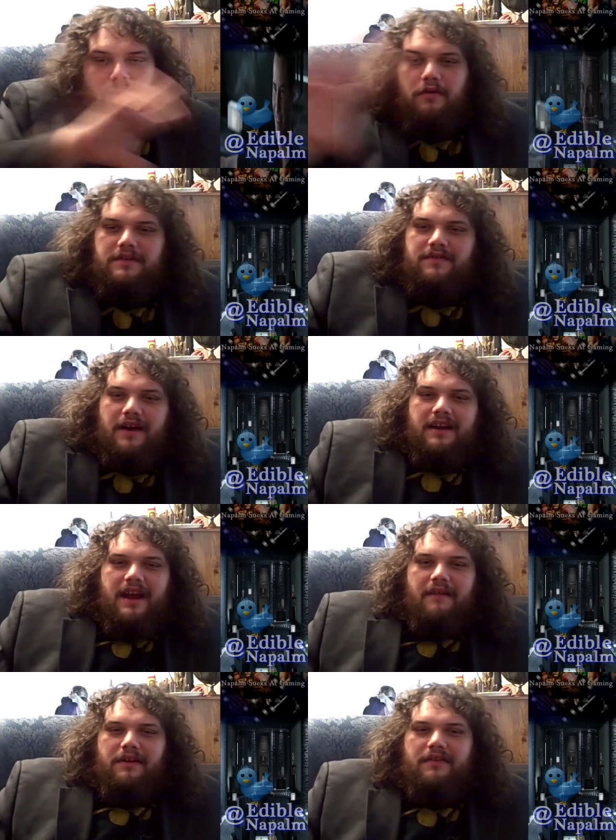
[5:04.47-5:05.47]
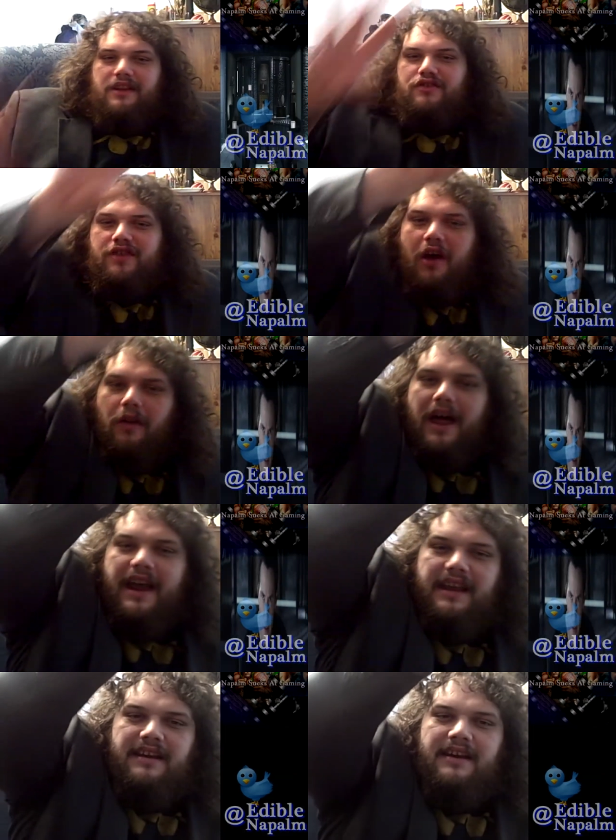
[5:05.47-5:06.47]
ruins fucking everything. There's no,
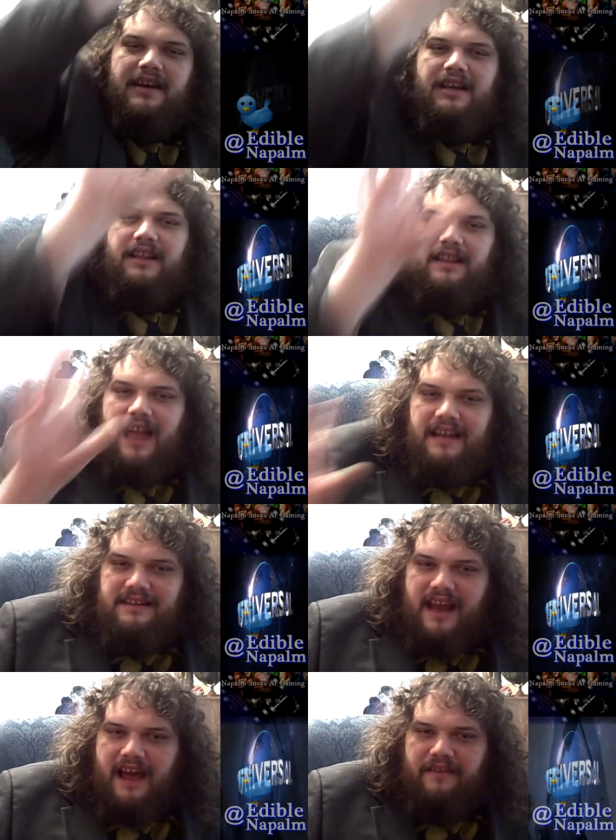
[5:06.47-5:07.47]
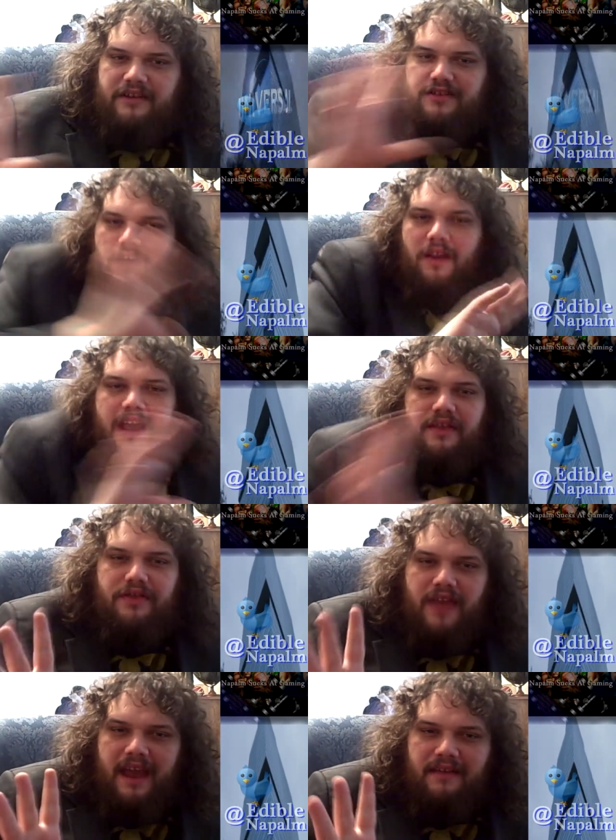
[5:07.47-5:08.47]
like, letdown. There's no, like,
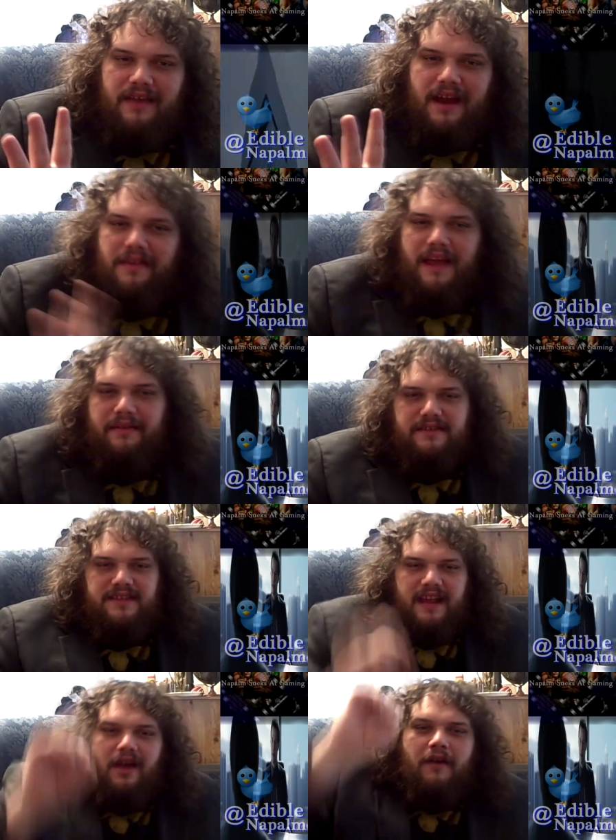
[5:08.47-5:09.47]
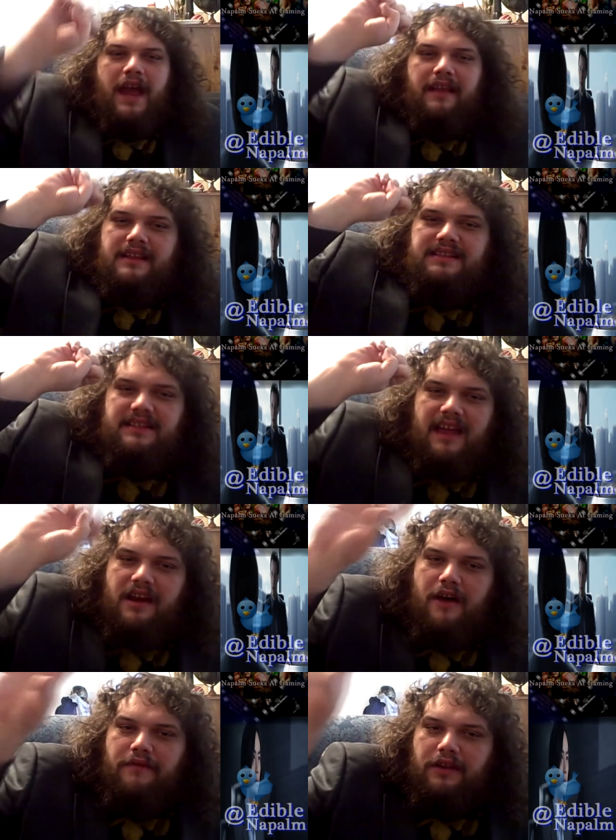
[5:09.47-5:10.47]
thing there that's like, okay, let's let
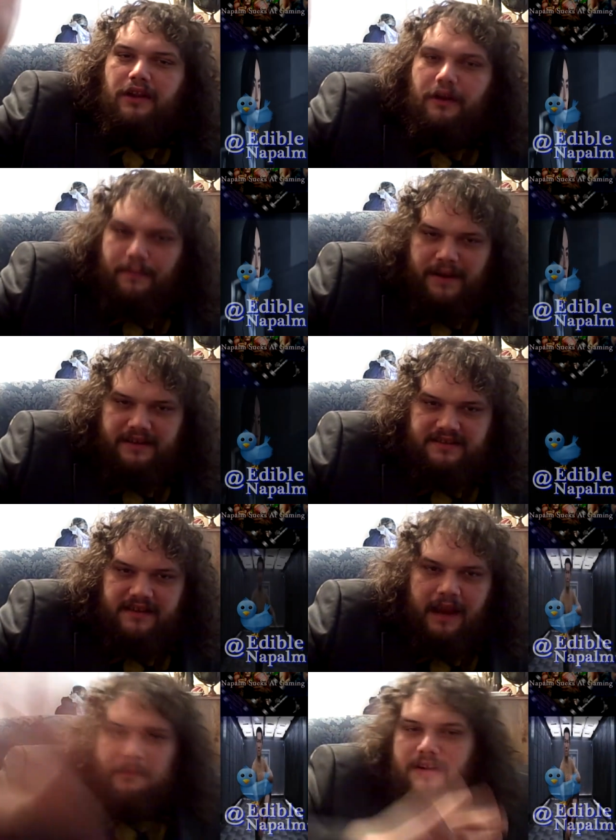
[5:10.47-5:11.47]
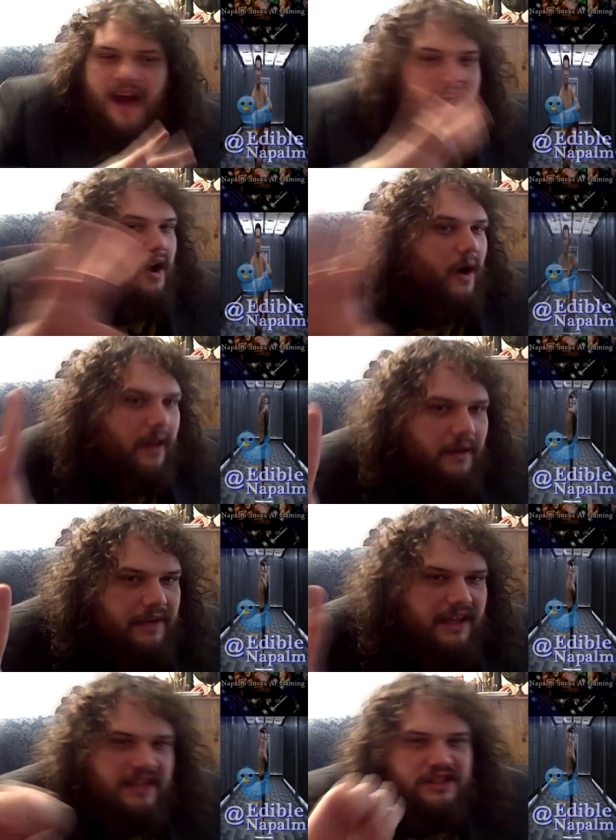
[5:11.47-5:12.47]
off a little bit of steam. Not all of
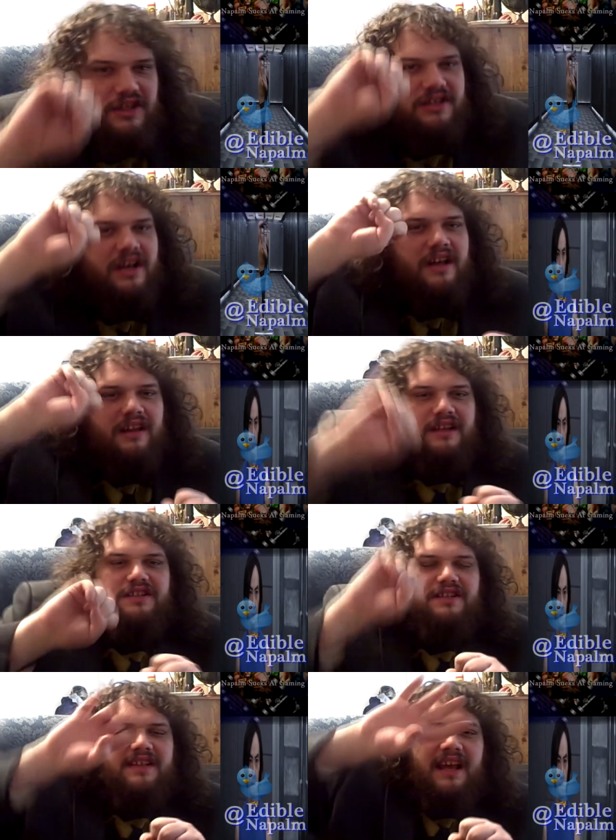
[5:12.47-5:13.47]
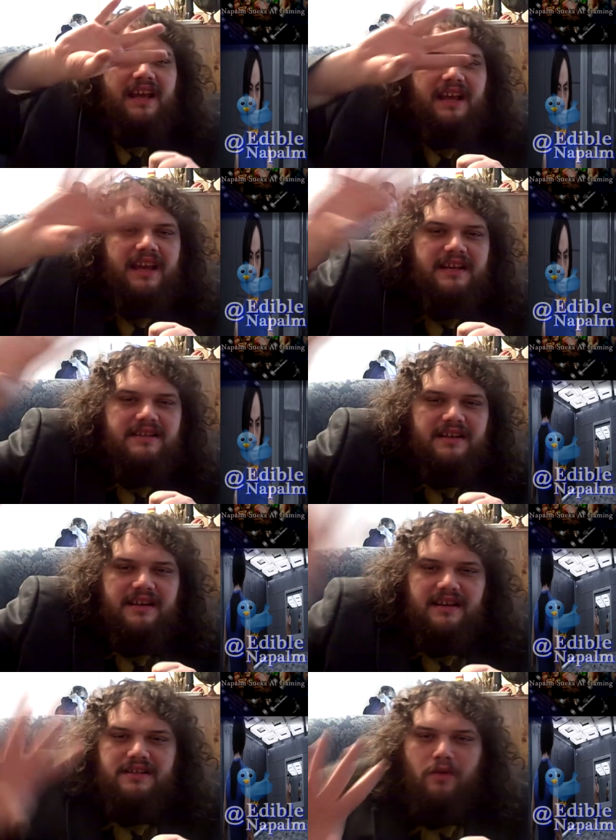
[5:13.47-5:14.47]
it. Let's just ease
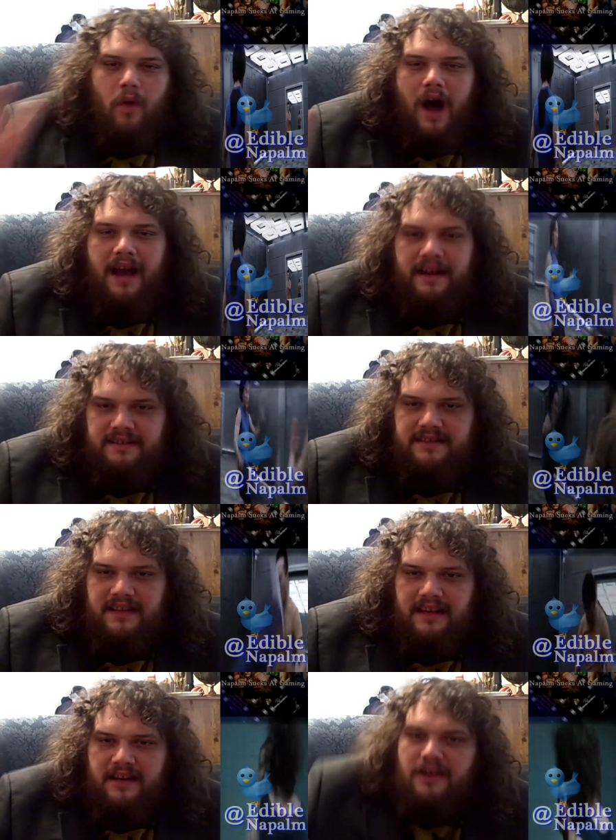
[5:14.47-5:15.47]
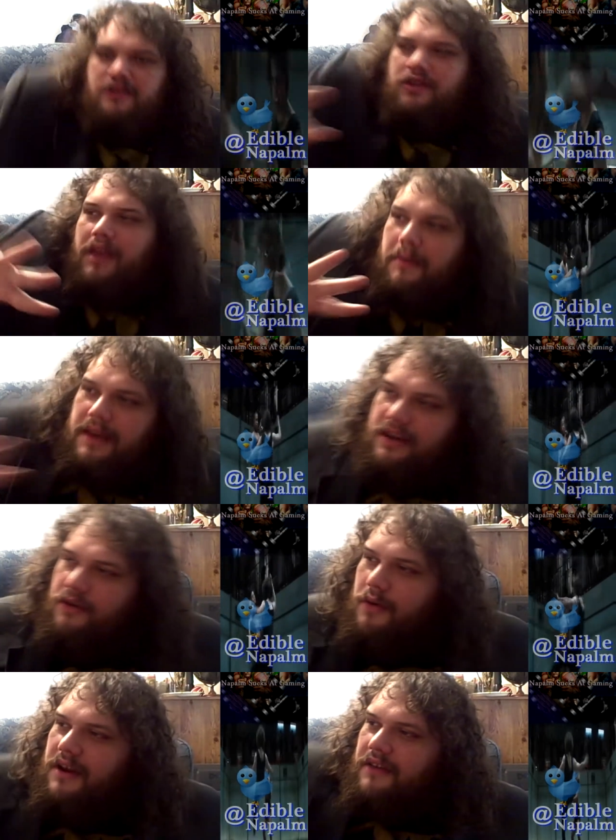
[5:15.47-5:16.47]
into this quiet scene so that we can
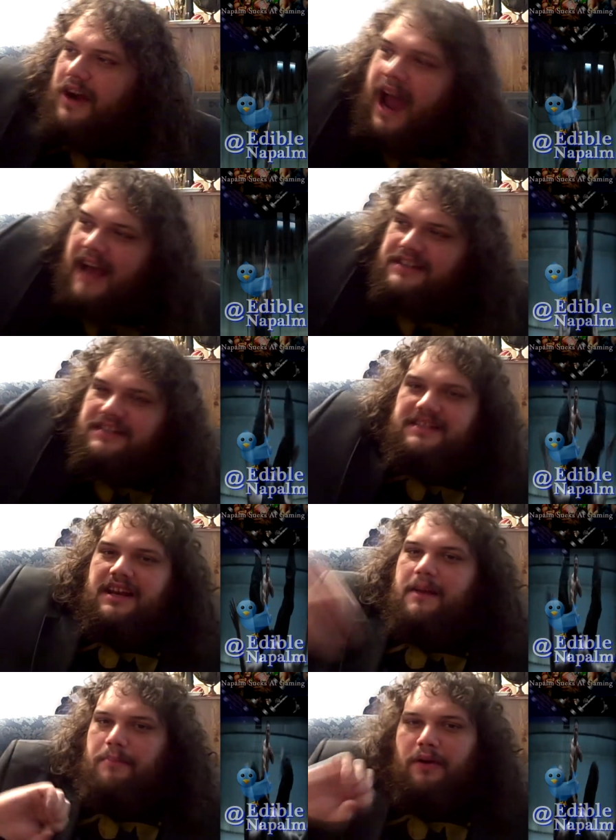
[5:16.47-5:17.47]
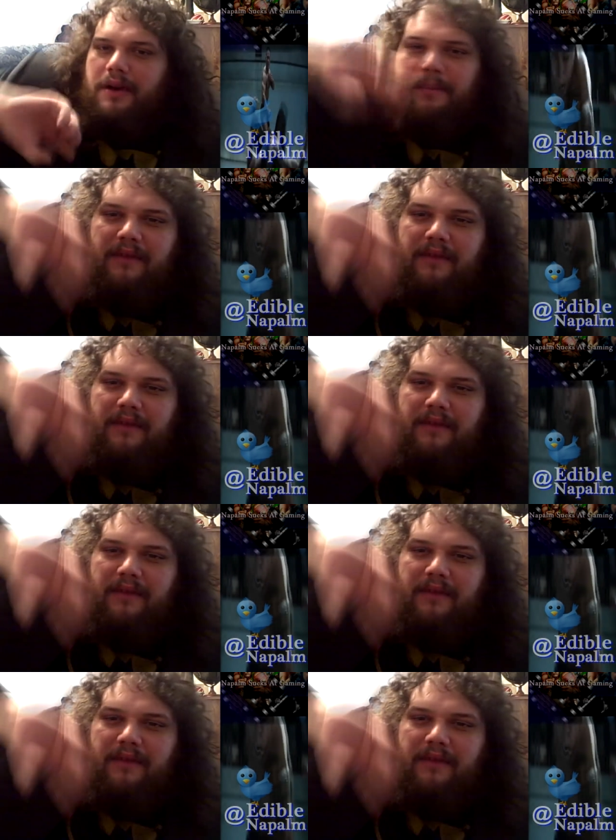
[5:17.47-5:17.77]
do another action scene and build up